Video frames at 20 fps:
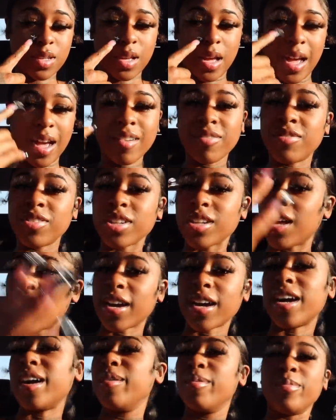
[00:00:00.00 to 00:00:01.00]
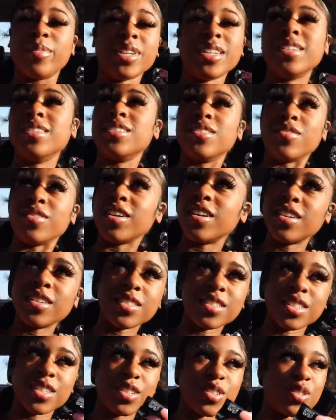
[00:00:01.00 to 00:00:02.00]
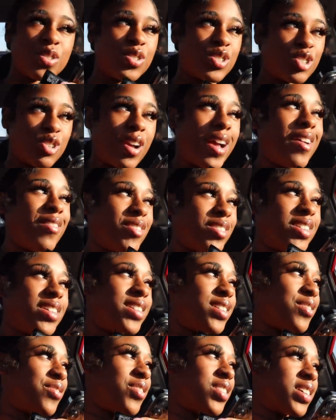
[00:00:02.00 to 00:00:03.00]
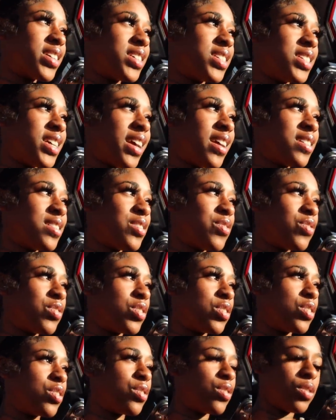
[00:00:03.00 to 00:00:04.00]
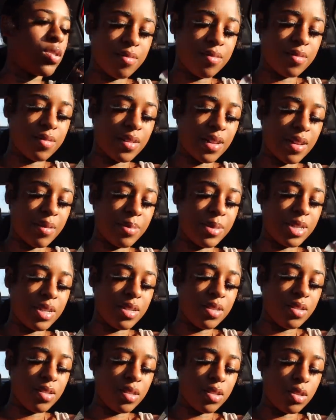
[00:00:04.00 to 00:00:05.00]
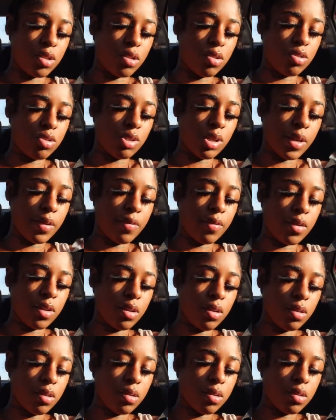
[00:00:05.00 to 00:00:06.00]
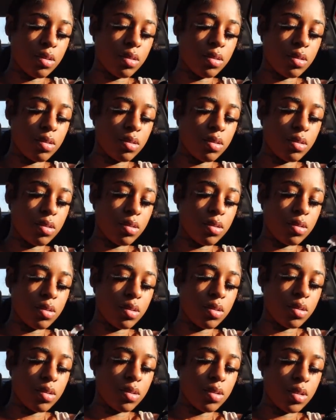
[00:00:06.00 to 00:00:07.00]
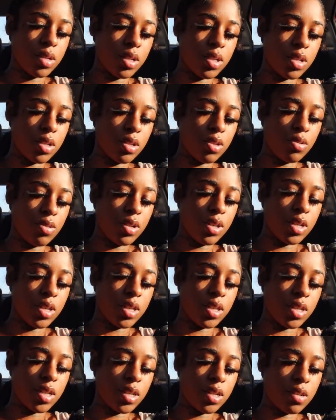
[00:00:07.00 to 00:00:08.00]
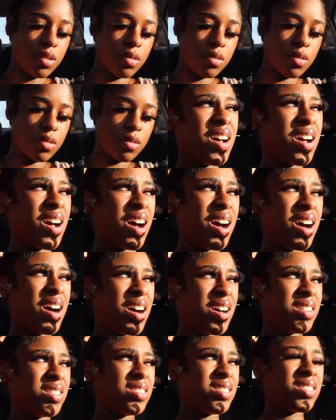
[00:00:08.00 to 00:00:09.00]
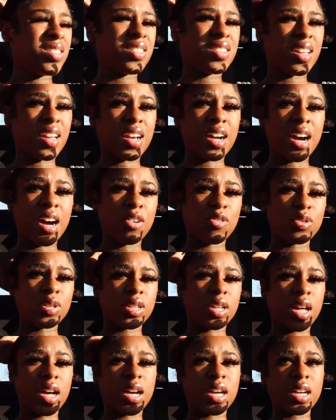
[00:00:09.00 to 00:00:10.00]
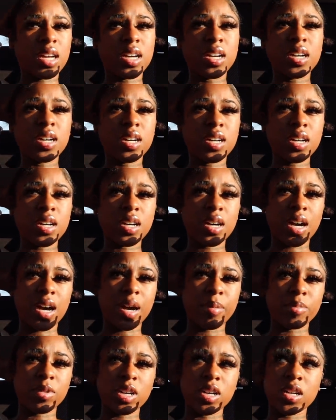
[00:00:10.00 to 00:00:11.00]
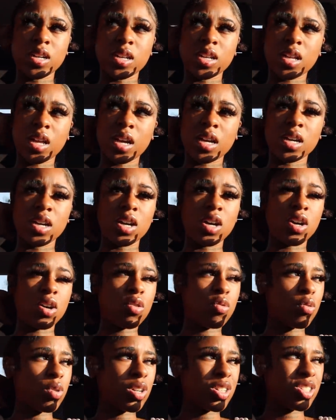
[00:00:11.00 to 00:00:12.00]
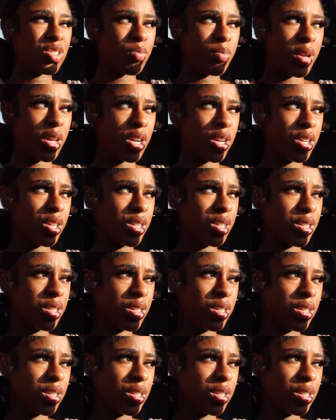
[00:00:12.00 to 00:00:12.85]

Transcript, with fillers: i feel like i'm in savannah still traveling to fucking jacksonville i mean it's a little traffic included in that i honestly think i would like i'm gonna like gold rush better